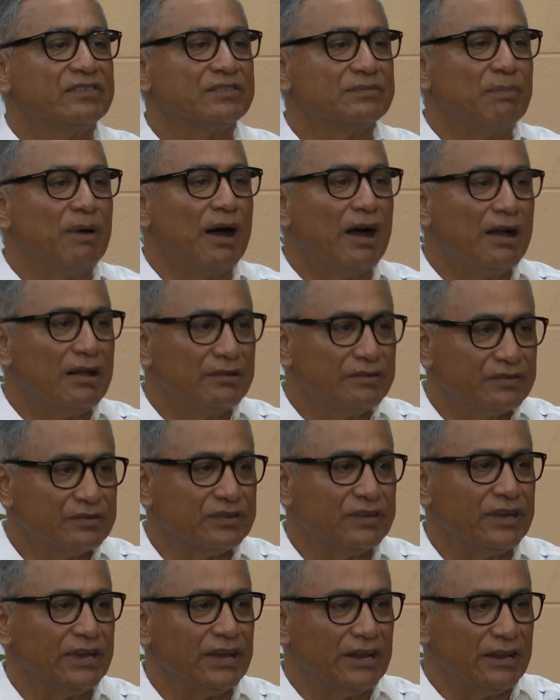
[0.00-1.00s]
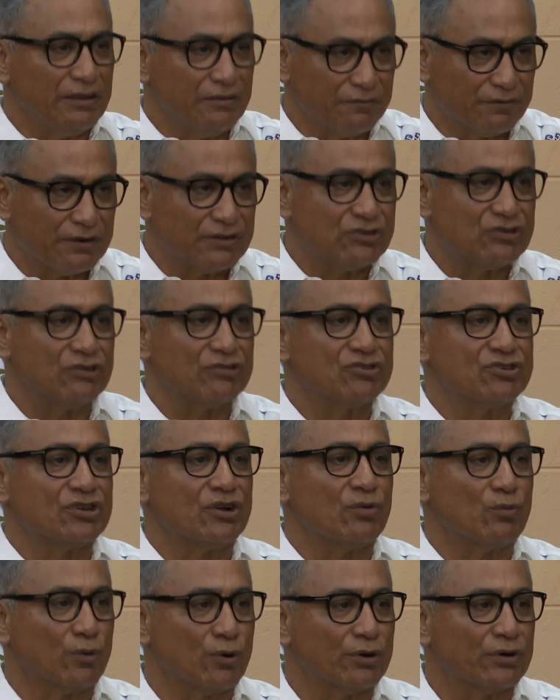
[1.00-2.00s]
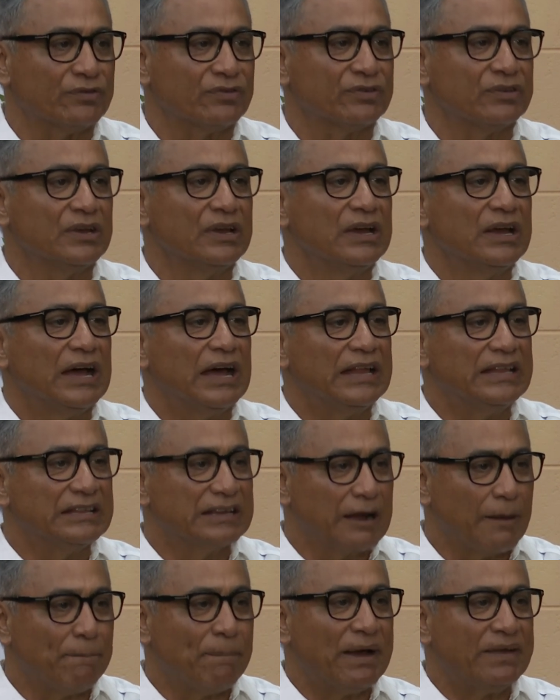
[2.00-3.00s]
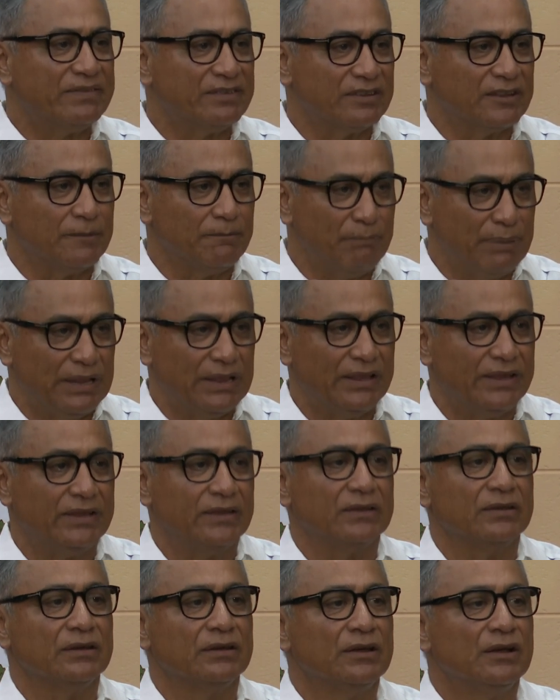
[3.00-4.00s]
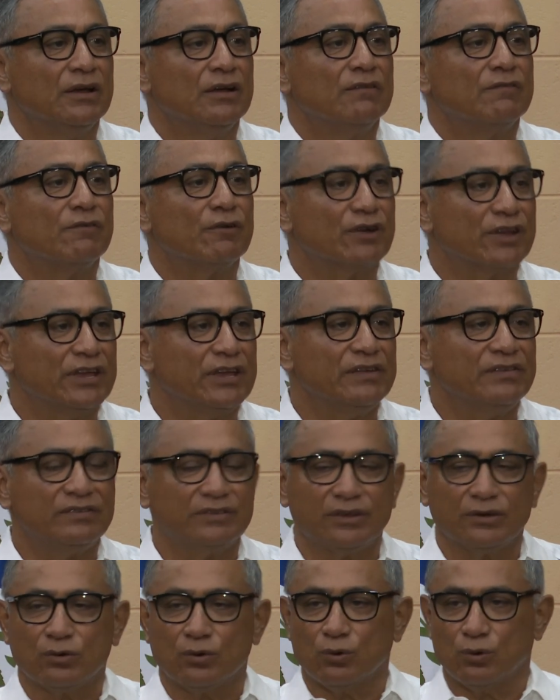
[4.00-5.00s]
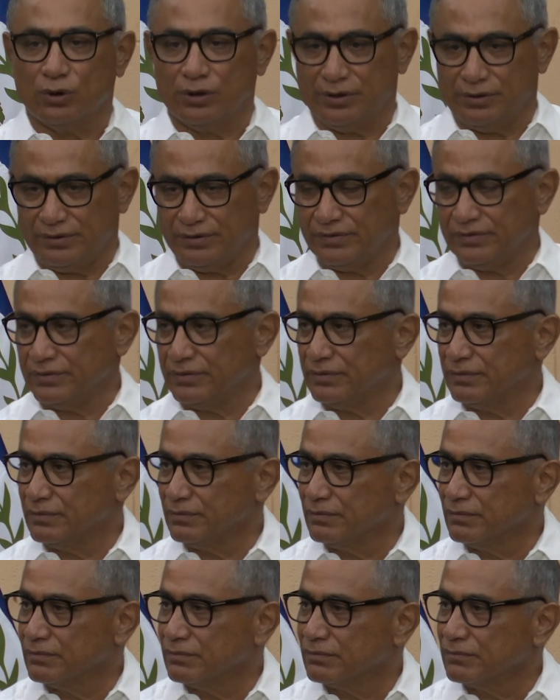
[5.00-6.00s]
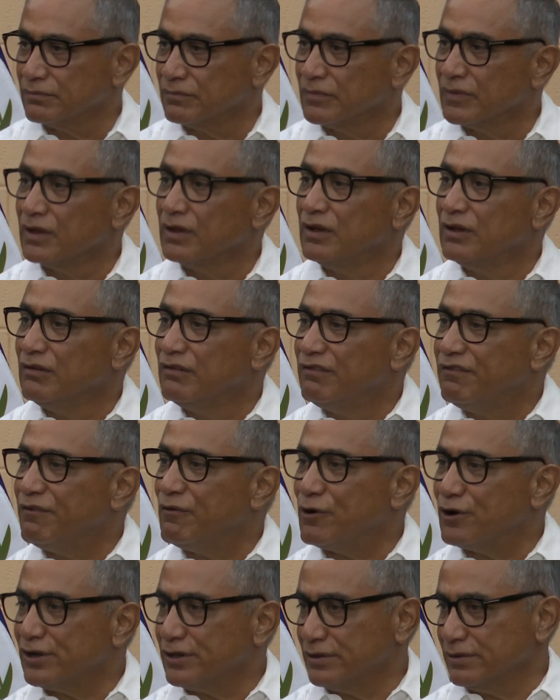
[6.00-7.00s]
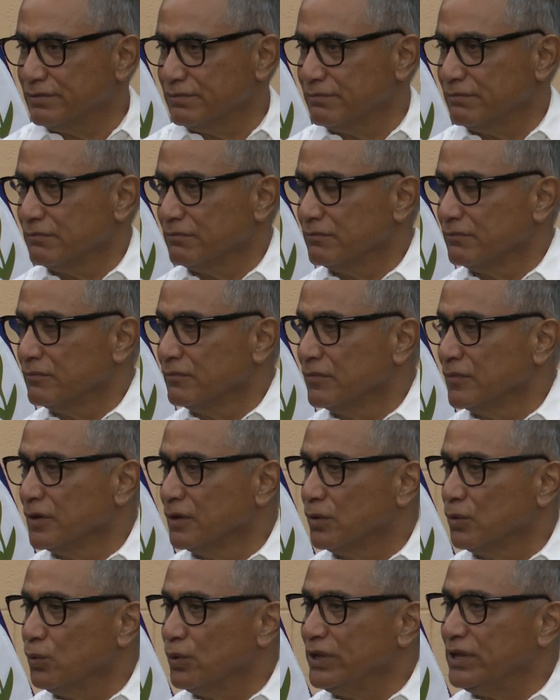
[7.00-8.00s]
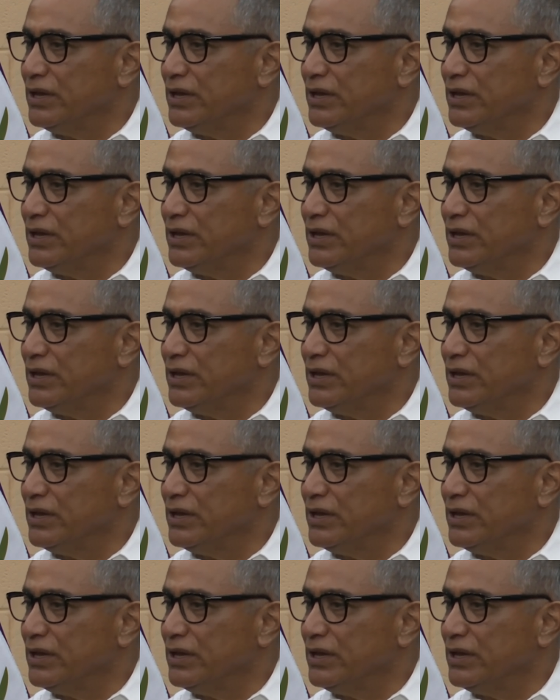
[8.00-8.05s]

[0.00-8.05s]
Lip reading: small-scale infrastructure works and capacity building for key stakeholders. Fourth, with